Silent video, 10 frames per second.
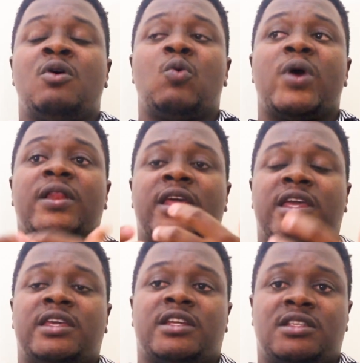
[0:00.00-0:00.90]
when they
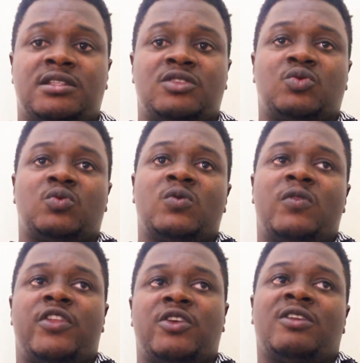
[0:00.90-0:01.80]
get to
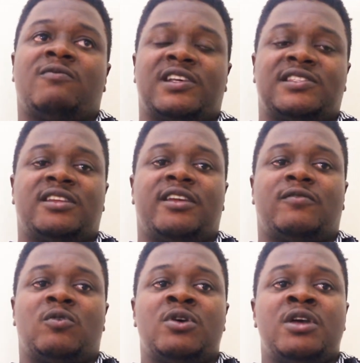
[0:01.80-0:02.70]
the university level.